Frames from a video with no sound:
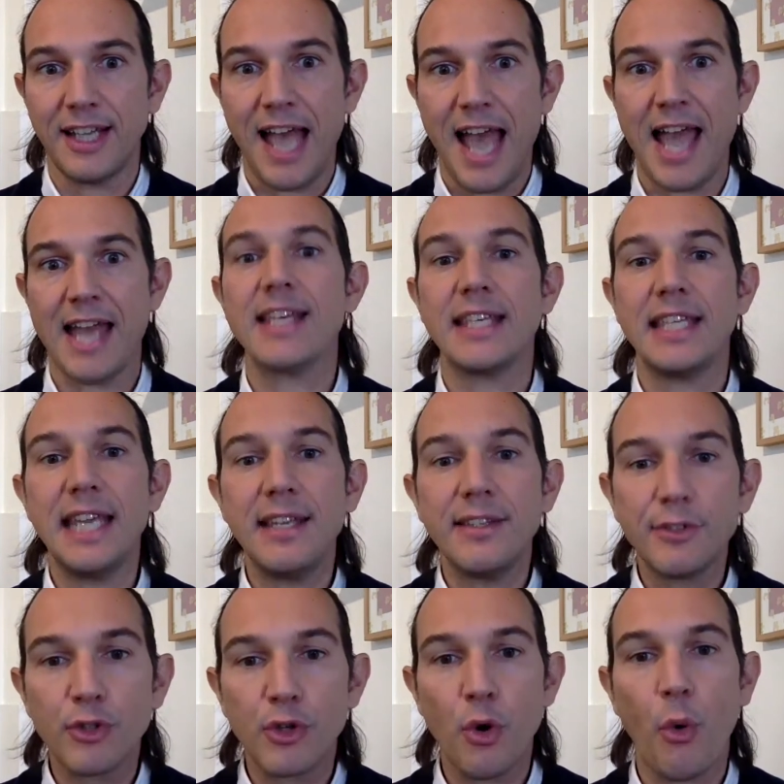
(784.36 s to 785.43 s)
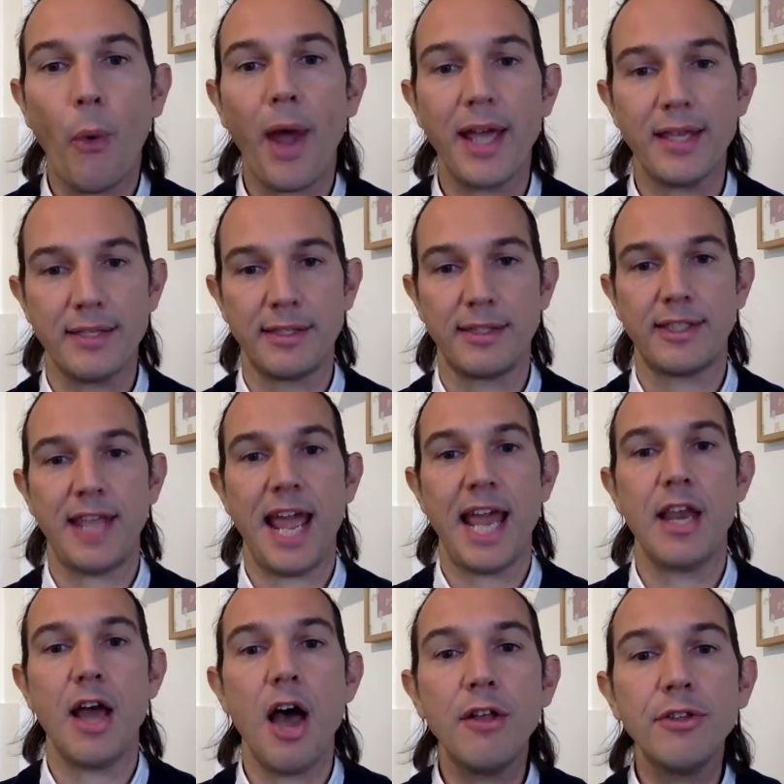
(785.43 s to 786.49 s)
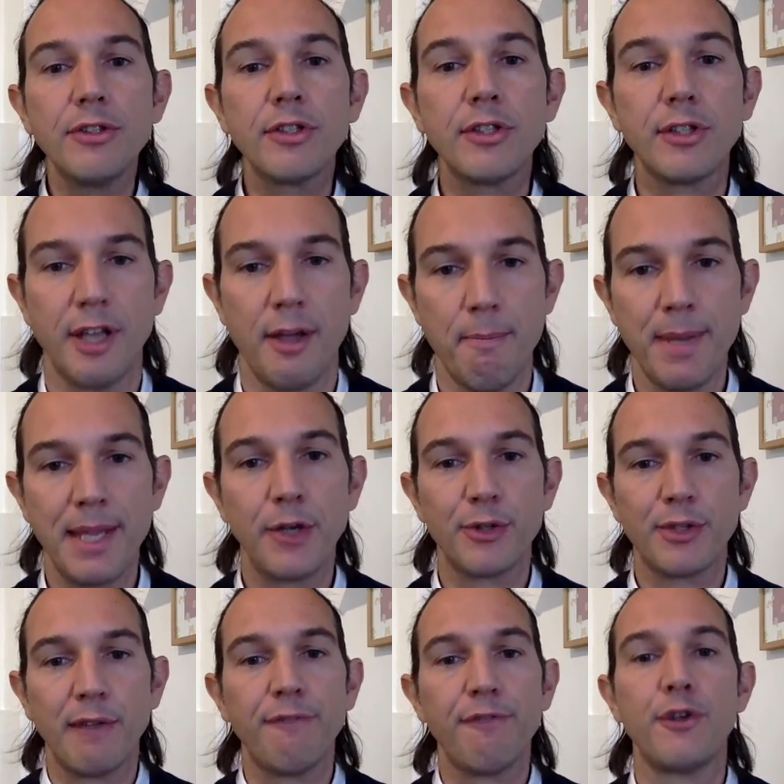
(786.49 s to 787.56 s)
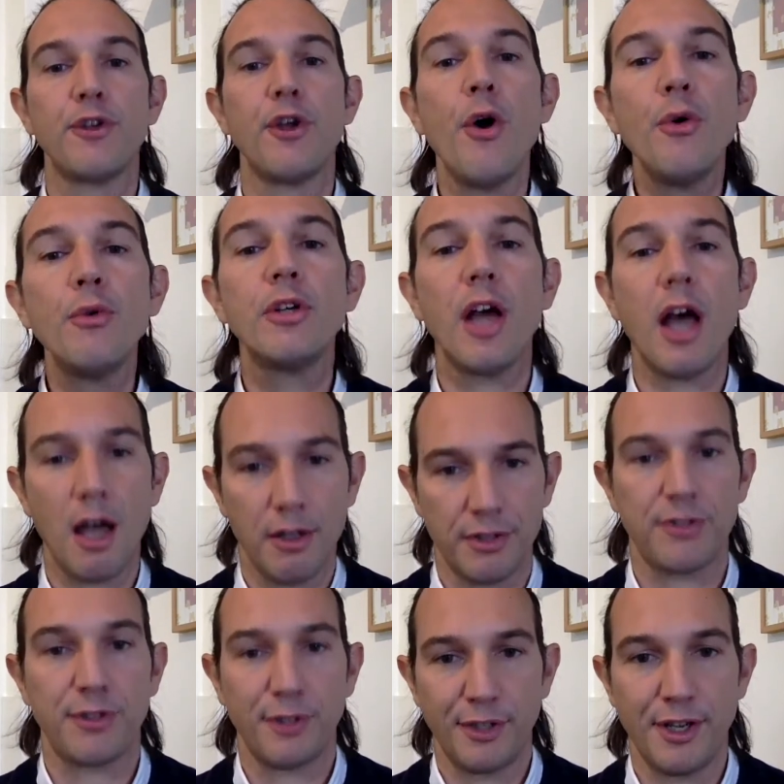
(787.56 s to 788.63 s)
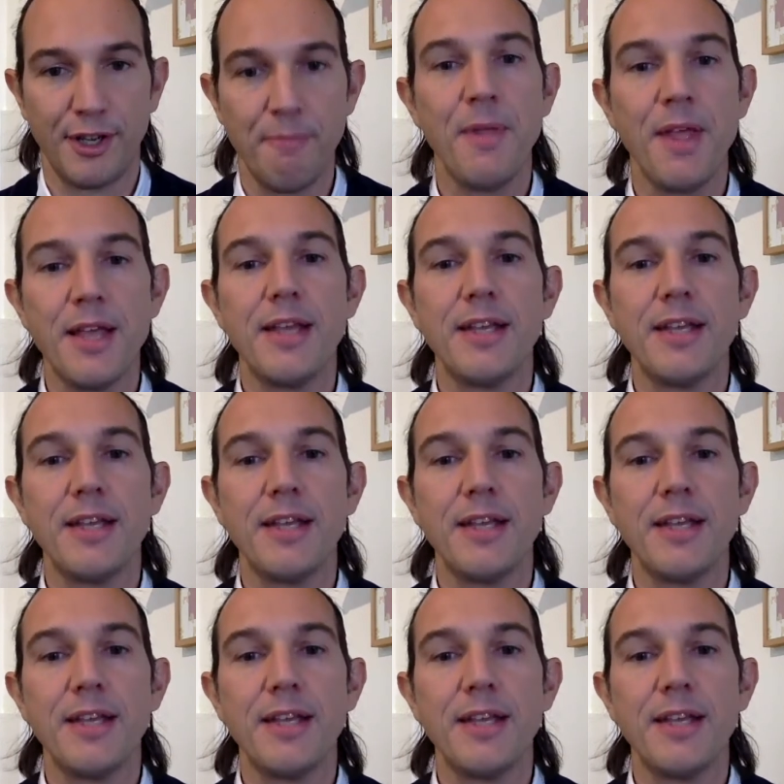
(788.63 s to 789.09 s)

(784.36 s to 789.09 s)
at these quests and answer them, because if you don't answer them,